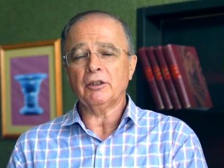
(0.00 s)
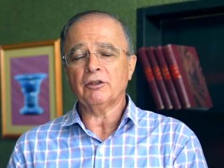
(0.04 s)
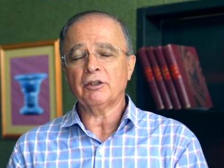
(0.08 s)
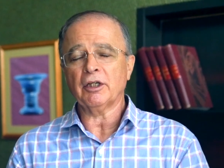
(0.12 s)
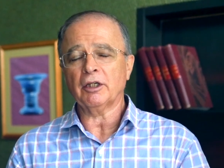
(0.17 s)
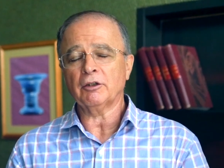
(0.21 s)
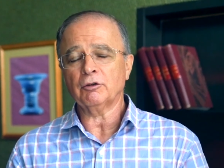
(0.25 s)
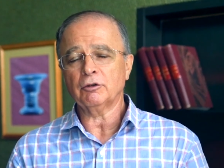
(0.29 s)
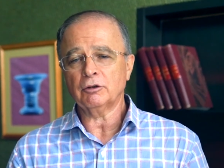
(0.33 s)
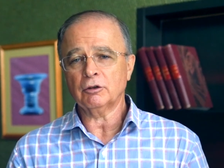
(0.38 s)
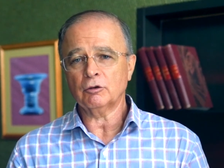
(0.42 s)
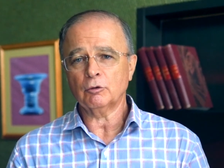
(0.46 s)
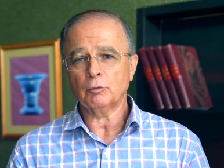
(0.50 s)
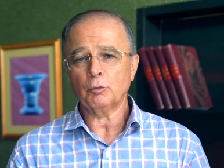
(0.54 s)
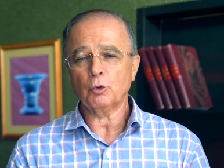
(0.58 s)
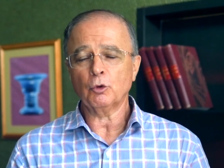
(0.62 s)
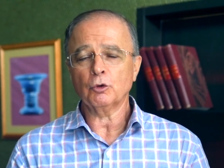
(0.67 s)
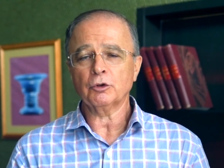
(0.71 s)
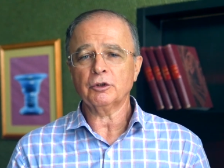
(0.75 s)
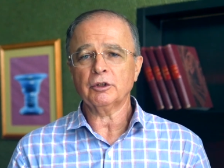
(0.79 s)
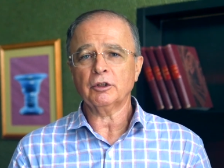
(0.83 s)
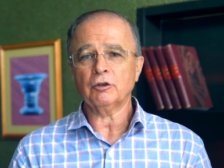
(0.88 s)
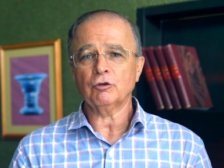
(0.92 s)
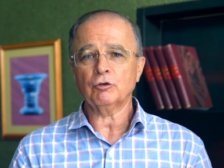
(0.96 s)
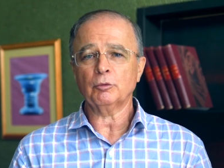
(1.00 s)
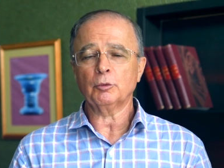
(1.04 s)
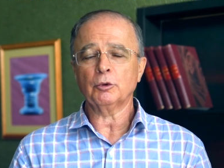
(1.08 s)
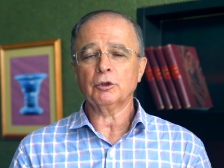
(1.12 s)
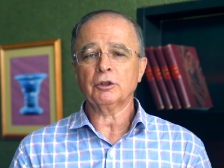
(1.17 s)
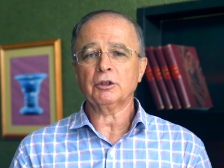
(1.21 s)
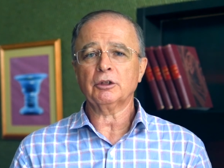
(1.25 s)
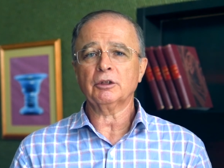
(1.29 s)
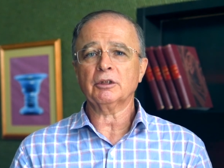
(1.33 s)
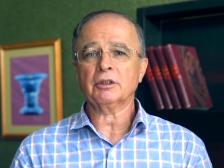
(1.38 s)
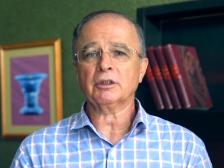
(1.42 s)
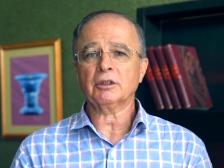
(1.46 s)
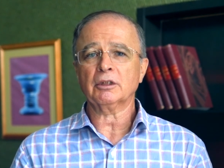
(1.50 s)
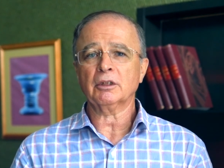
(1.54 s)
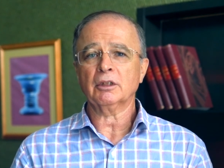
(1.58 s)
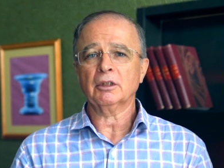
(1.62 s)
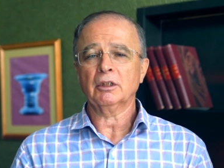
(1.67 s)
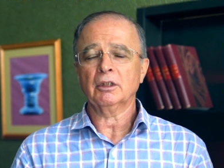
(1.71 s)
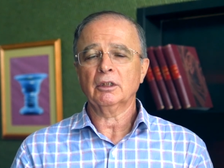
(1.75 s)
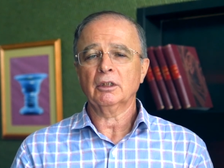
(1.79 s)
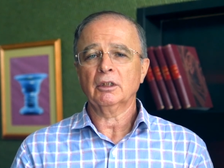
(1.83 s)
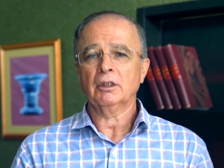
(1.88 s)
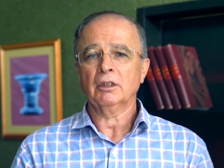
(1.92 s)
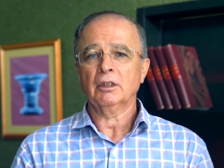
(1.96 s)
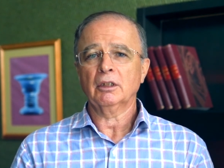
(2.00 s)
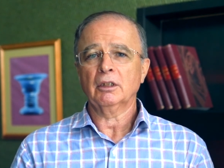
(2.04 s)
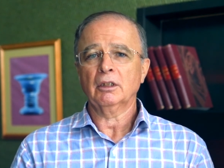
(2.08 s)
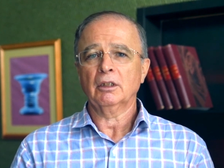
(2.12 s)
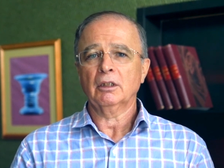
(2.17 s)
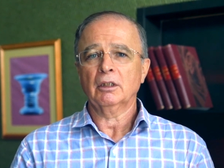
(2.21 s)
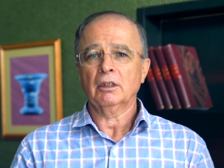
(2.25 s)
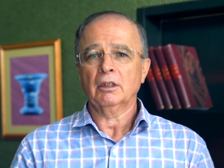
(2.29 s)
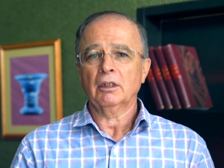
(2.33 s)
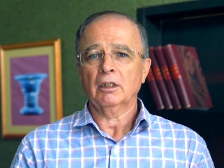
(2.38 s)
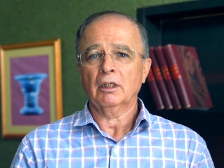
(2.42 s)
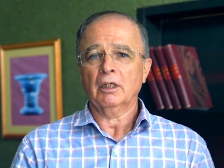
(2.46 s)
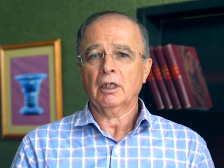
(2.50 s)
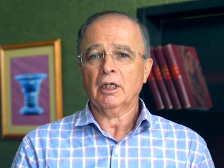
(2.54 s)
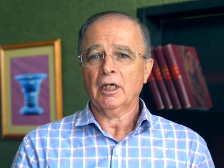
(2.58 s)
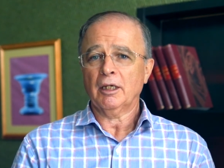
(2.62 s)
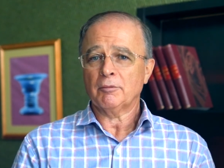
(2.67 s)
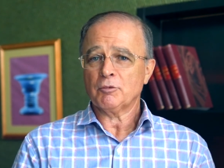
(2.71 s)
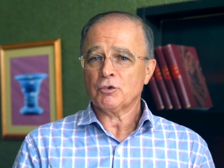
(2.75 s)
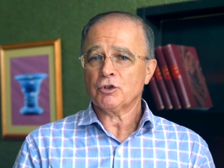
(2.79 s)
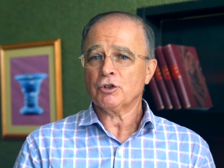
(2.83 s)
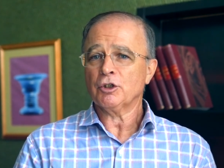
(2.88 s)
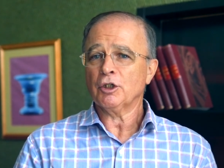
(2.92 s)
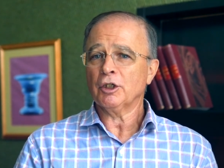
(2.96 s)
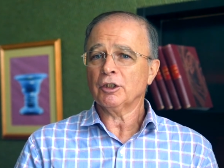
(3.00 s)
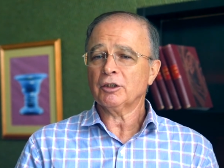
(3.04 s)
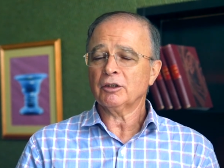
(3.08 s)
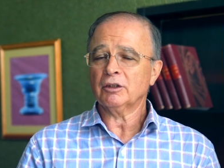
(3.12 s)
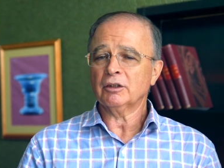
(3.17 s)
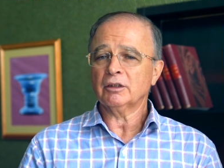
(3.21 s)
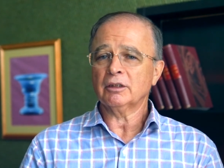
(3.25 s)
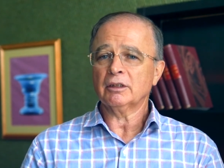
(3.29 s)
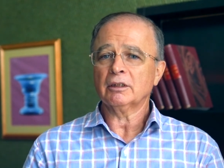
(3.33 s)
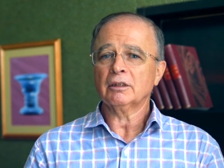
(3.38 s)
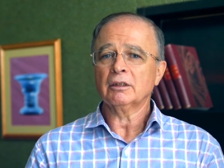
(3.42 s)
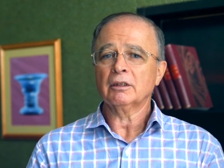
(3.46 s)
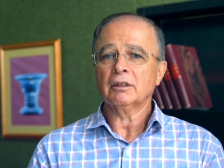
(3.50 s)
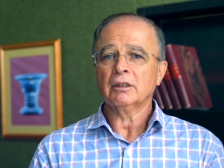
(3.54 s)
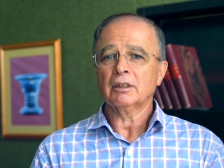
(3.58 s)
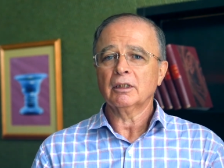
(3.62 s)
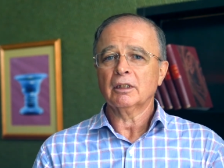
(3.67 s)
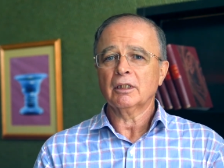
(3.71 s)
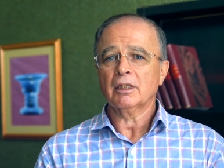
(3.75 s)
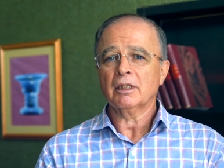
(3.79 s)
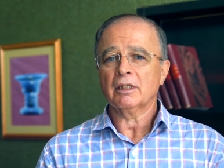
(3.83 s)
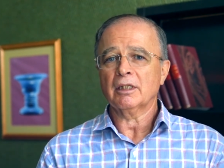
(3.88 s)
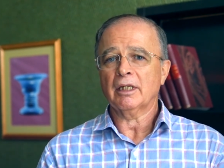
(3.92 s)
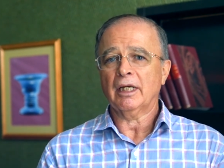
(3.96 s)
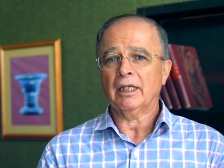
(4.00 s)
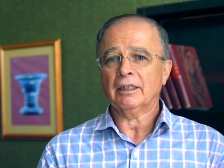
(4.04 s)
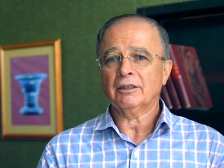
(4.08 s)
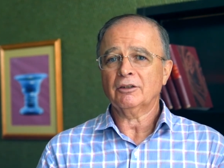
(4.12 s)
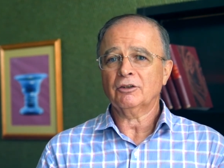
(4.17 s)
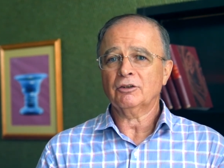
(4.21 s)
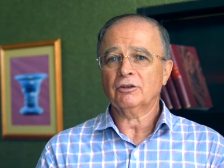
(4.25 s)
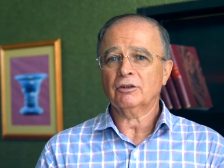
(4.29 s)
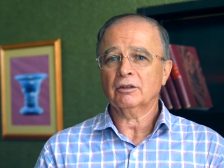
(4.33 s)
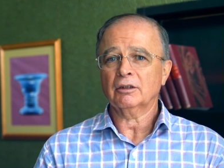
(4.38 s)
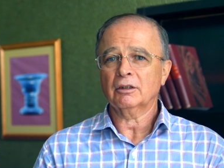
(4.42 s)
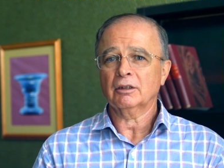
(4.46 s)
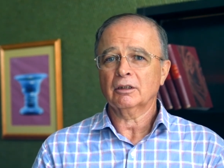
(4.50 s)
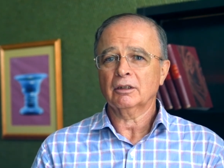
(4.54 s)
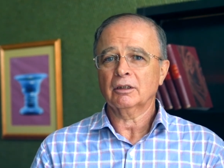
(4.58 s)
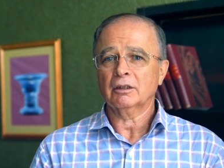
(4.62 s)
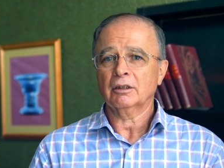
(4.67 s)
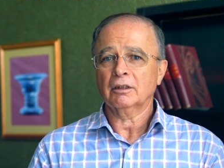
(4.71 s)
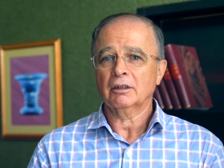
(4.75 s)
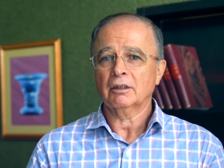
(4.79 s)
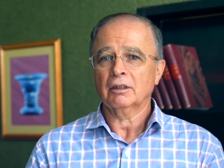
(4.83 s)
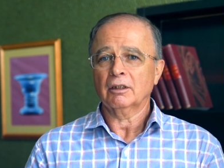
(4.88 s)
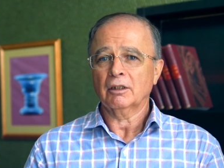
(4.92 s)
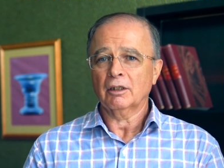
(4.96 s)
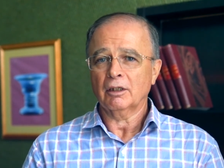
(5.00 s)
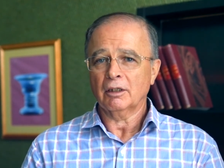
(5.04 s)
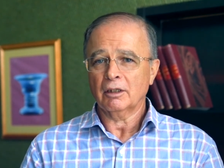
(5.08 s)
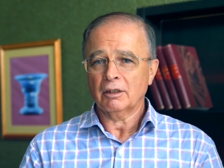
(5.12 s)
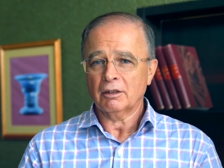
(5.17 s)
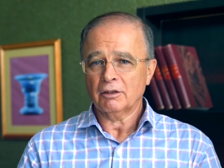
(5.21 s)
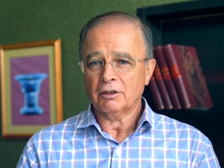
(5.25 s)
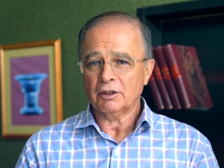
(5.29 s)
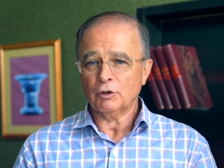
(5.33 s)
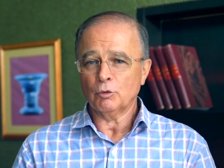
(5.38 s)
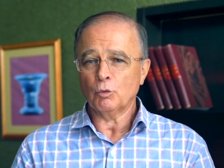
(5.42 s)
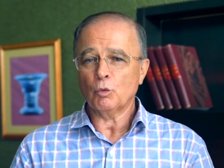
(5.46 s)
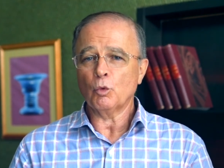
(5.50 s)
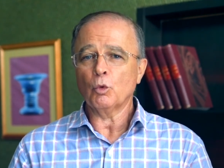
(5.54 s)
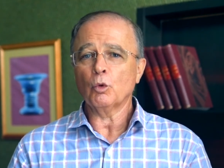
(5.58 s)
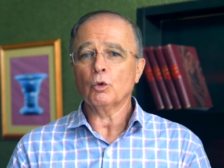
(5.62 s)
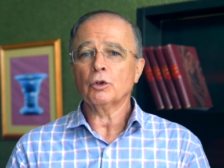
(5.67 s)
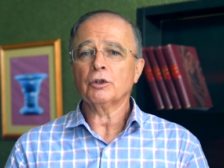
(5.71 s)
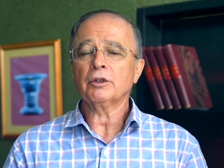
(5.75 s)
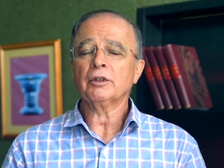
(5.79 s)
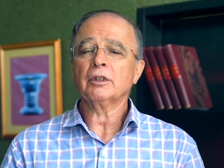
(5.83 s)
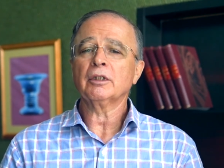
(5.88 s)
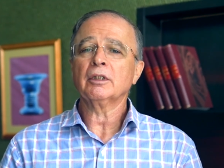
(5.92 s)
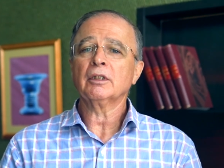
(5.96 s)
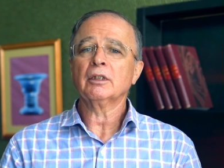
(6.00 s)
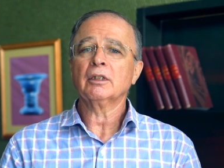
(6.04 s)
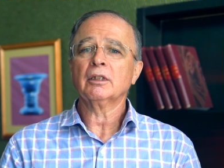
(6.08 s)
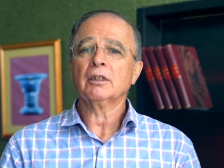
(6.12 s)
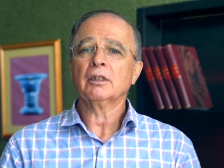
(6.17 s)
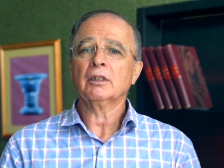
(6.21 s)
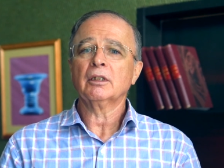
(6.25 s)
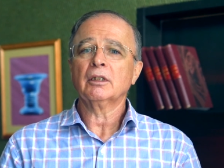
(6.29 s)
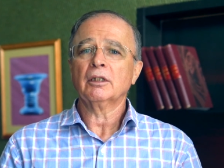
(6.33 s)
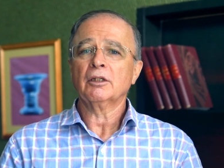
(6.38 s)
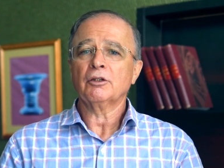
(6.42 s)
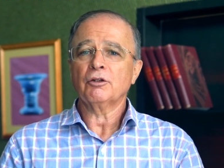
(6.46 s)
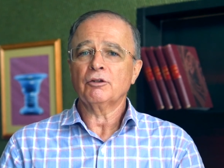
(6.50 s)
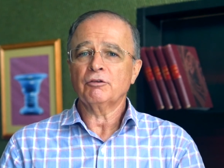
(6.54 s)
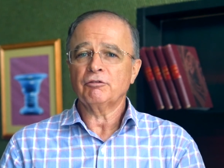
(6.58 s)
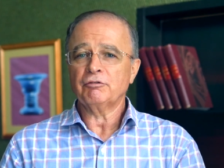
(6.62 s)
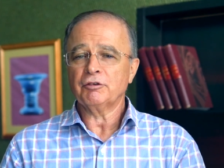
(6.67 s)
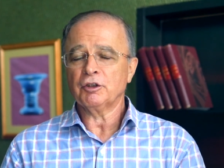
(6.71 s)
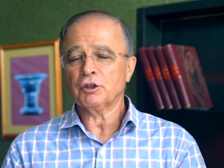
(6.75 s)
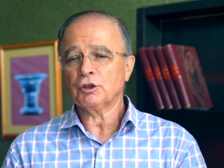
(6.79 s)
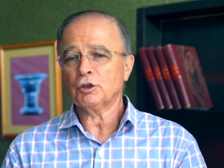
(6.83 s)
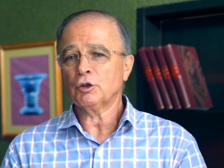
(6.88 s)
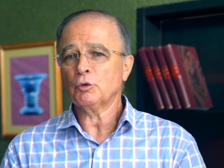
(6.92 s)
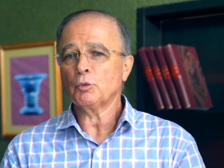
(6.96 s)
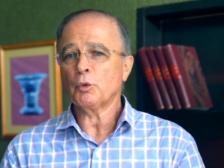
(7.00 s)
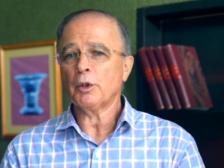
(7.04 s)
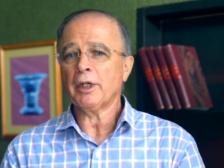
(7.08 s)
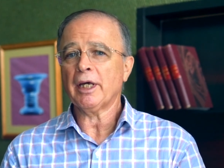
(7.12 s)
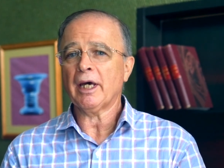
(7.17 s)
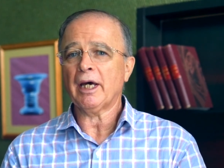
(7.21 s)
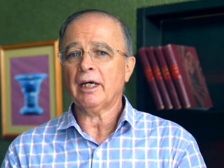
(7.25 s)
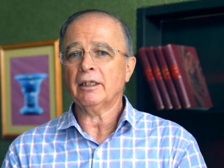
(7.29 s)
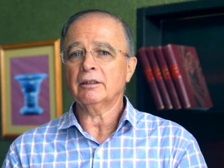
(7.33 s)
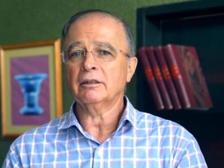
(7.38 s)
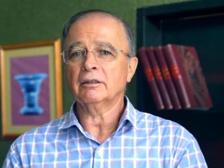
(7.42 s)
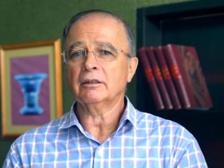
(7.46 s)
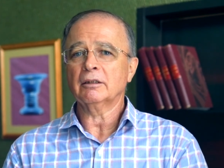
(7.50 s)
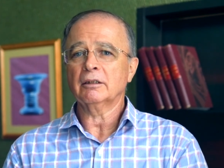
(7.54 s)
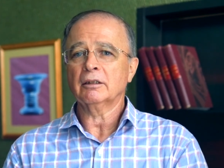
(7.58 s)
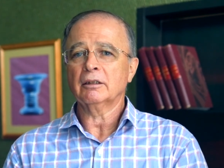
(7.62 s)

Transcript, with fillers: integrity reporting to Mauritius, I'm certain that the award, the vision we had